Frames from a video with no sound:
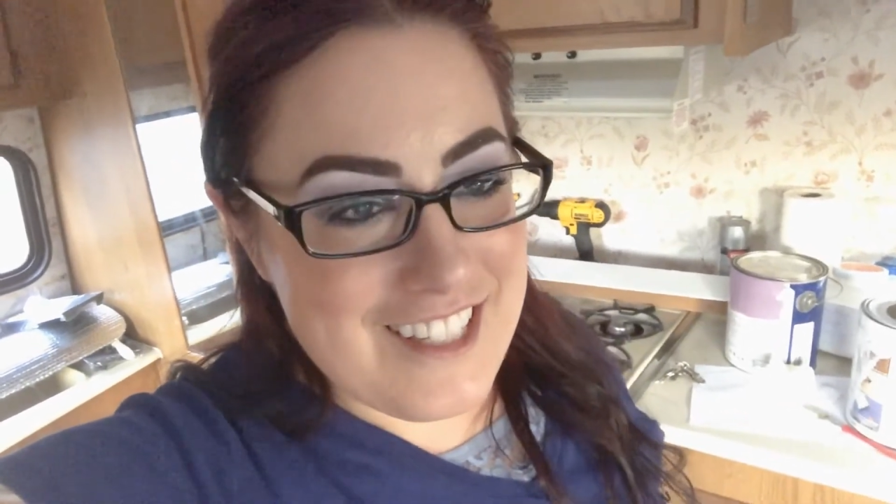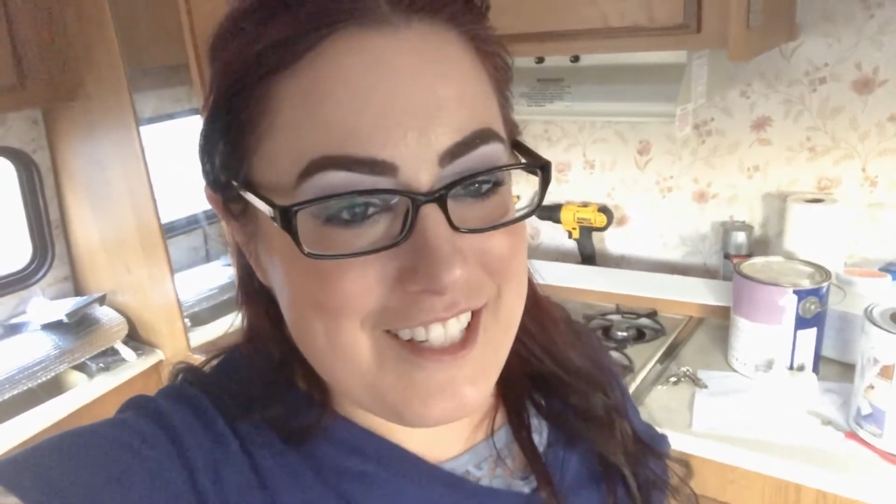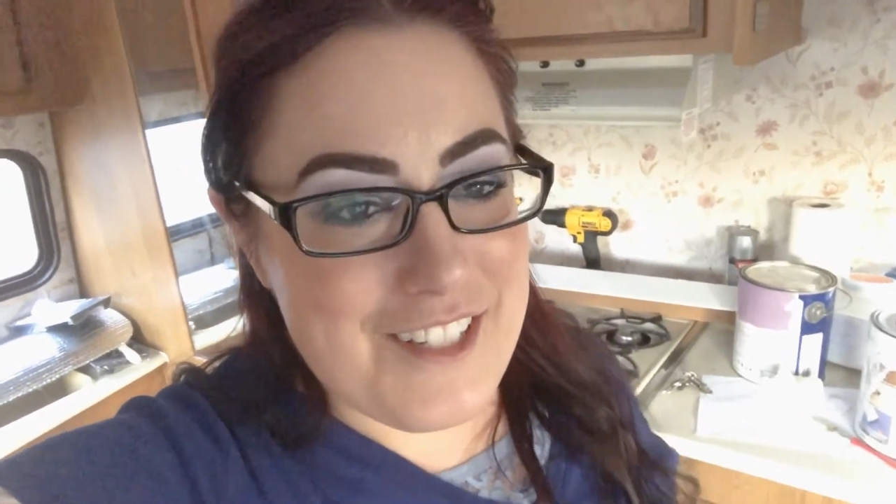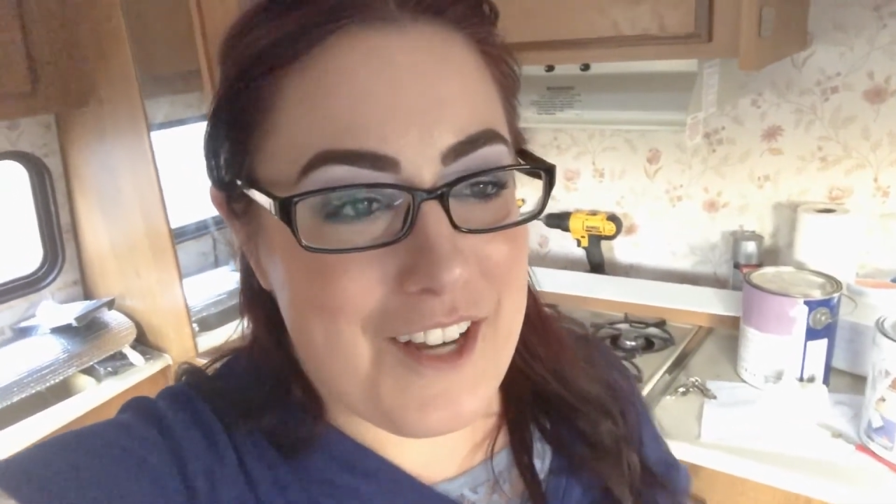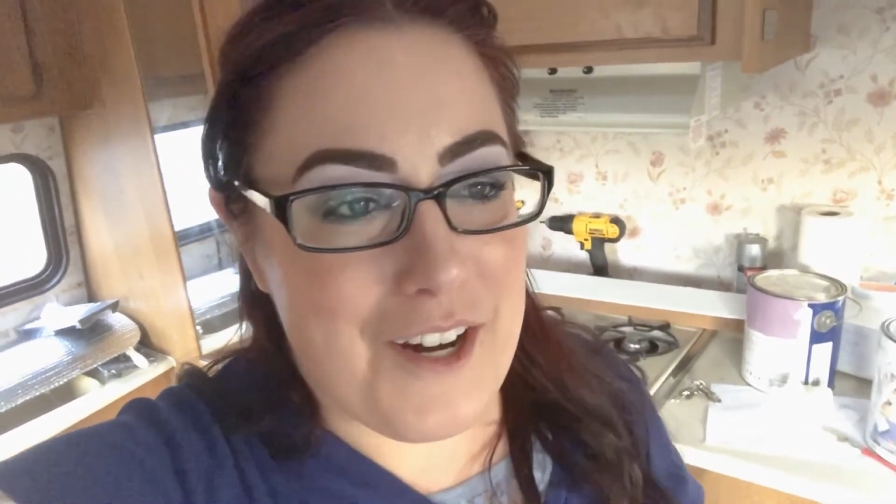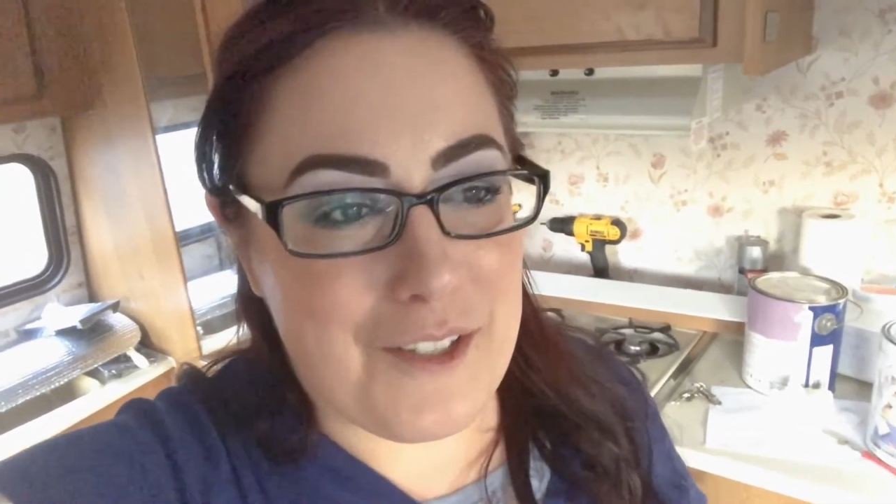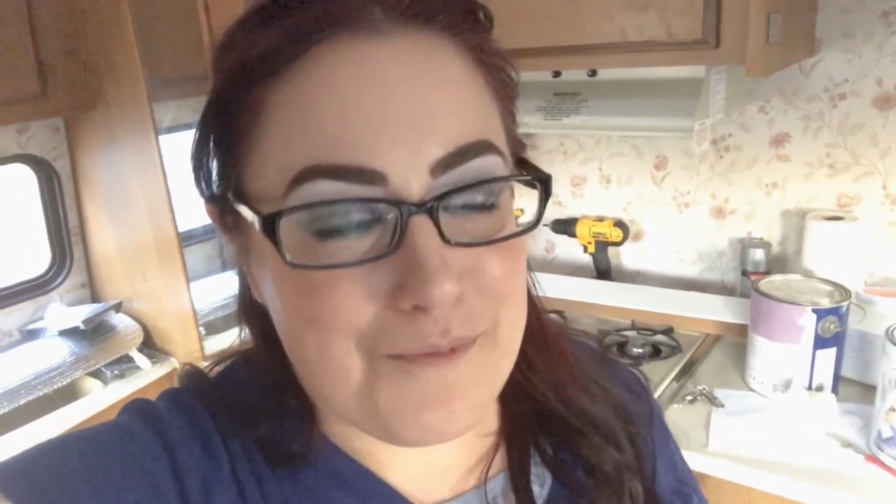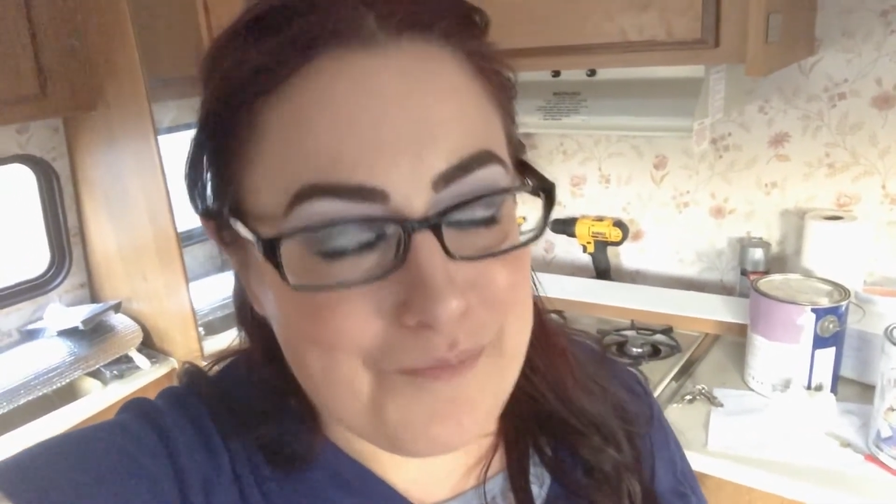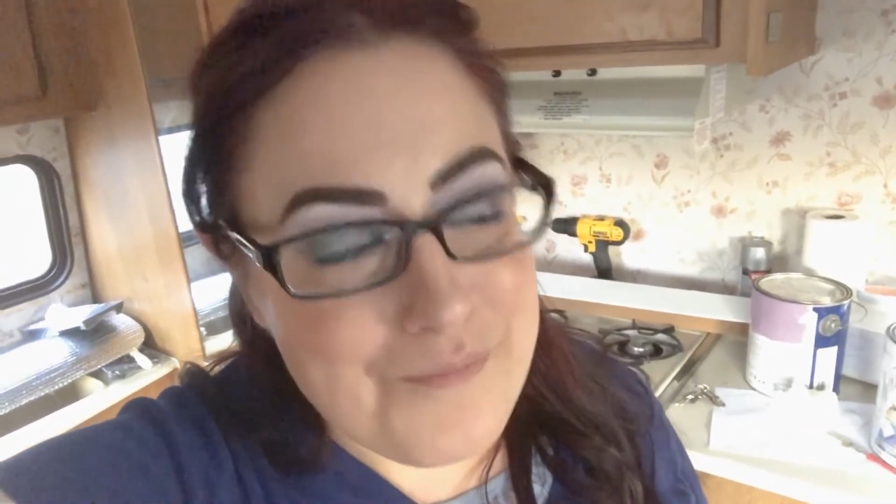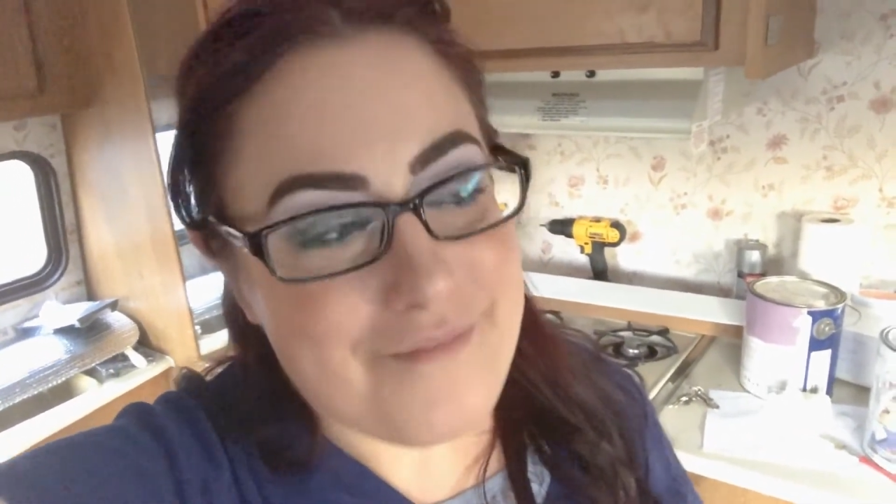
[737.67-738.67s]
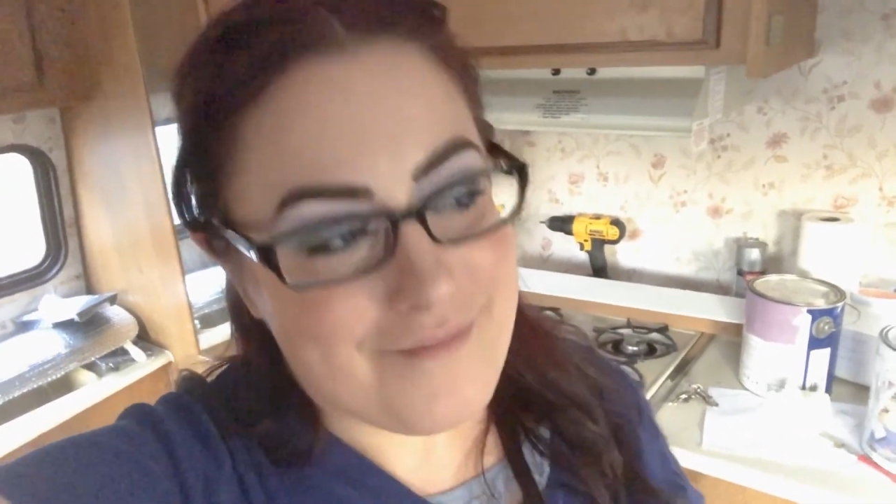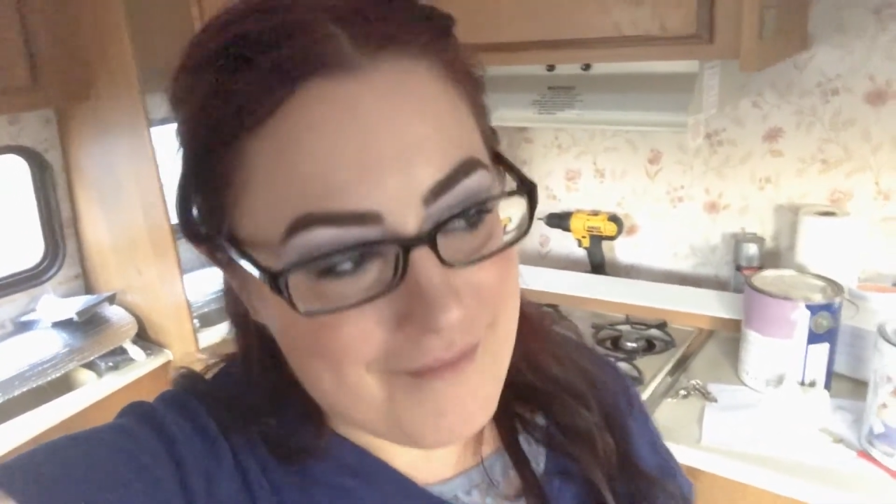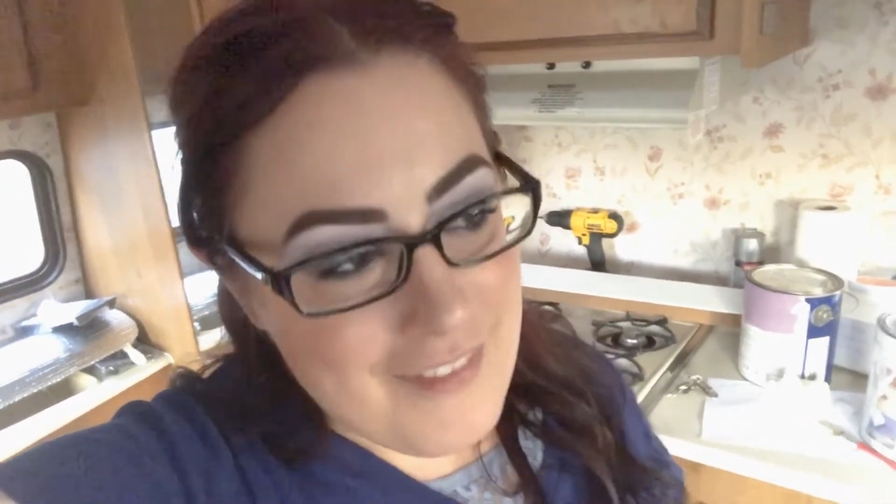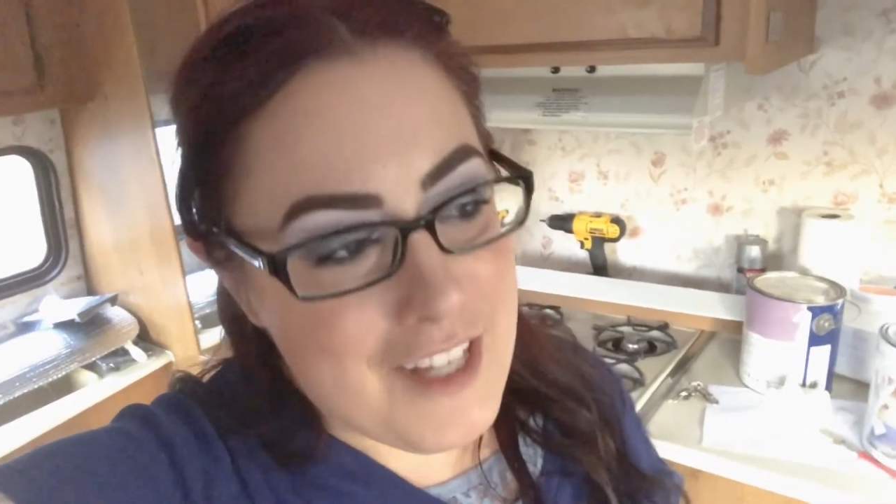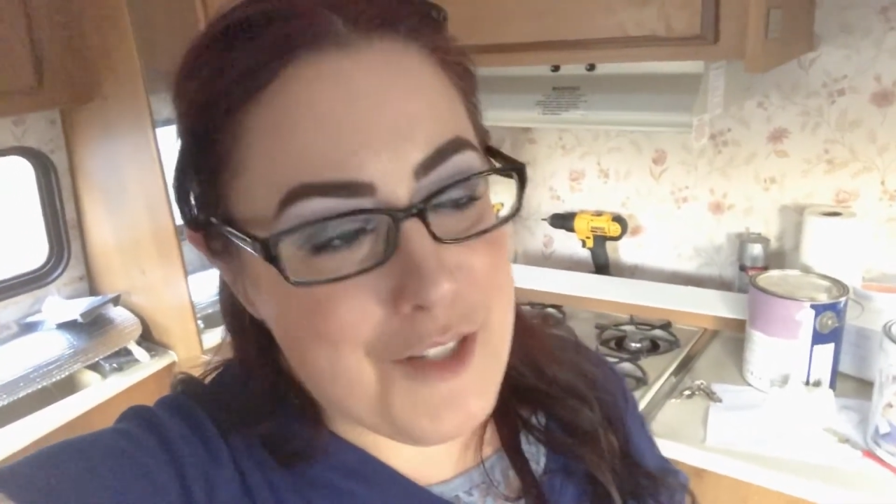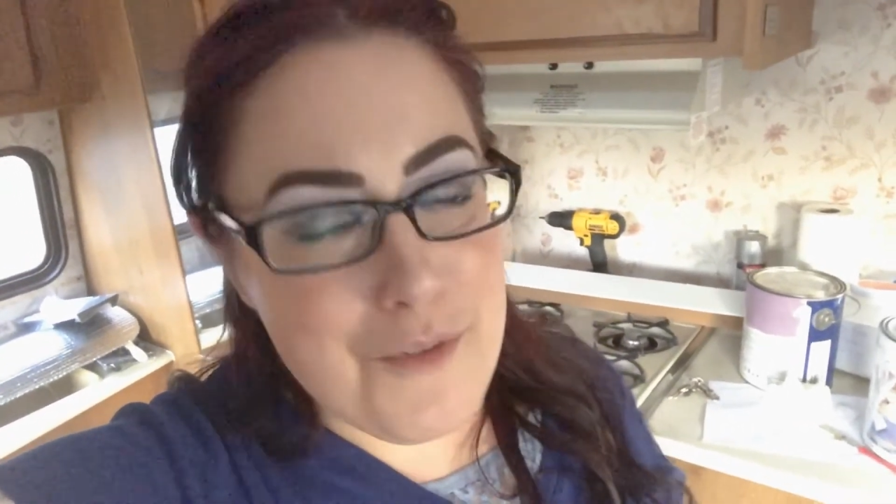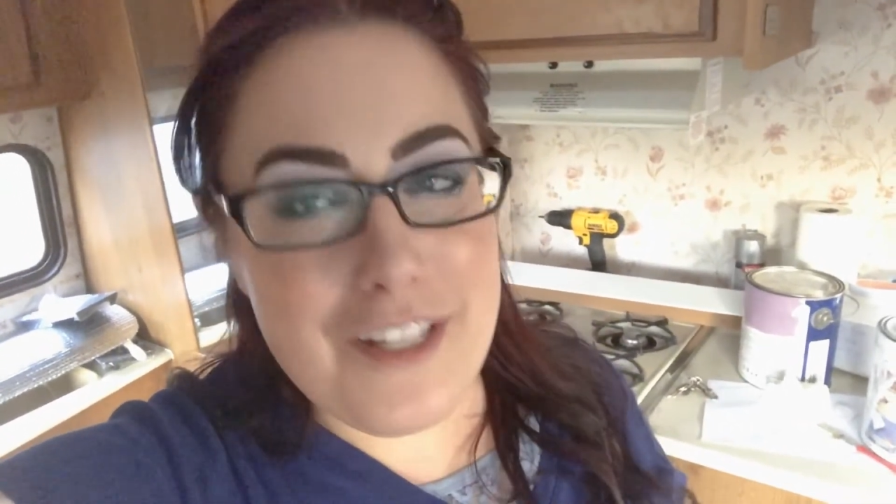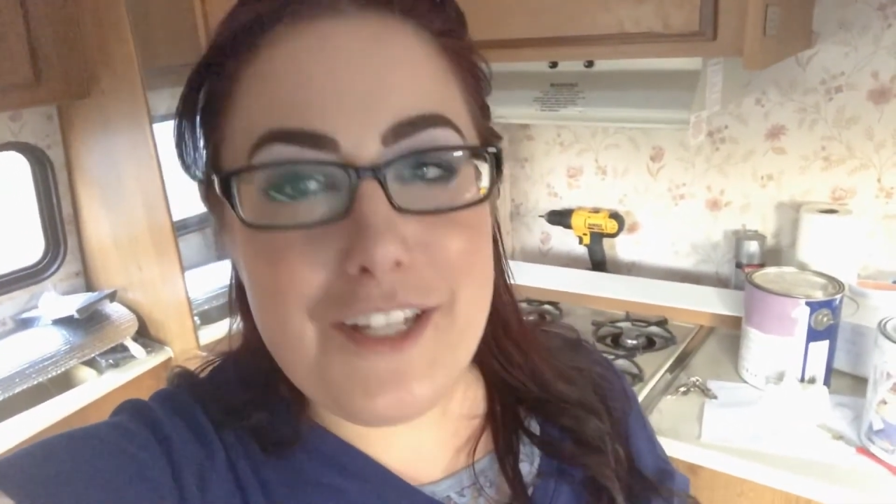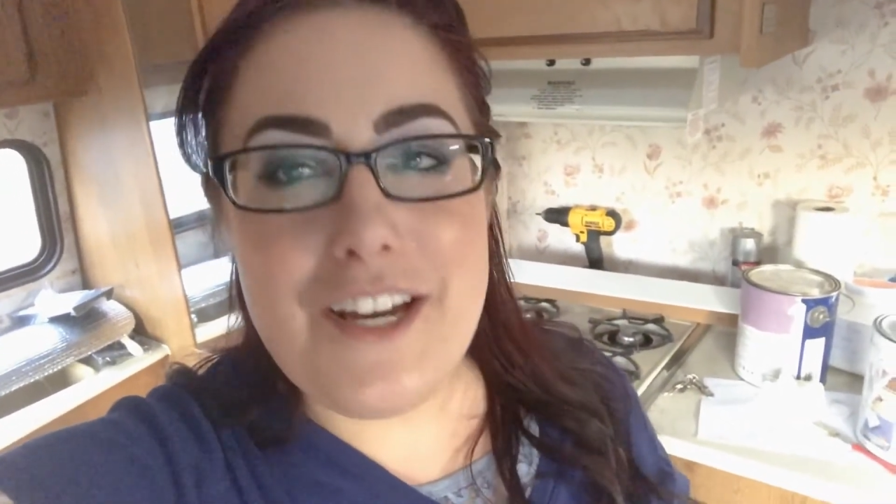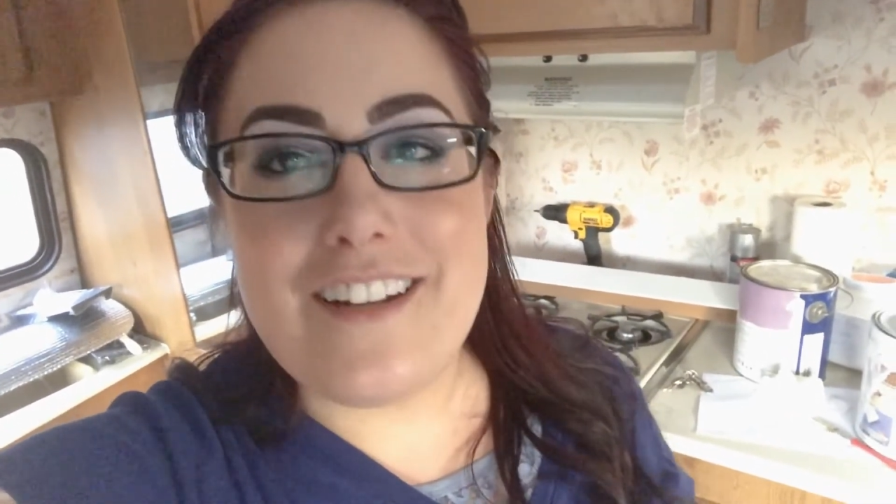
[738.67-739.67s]
So it's
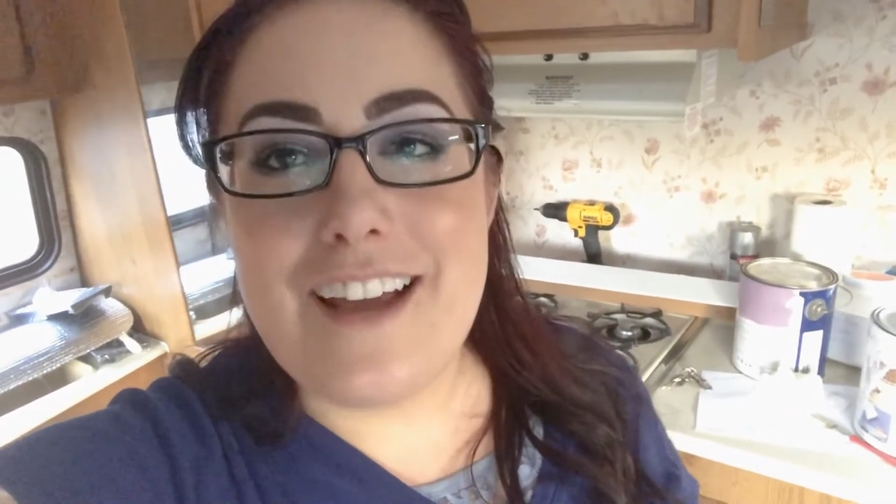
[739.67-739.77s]
really good.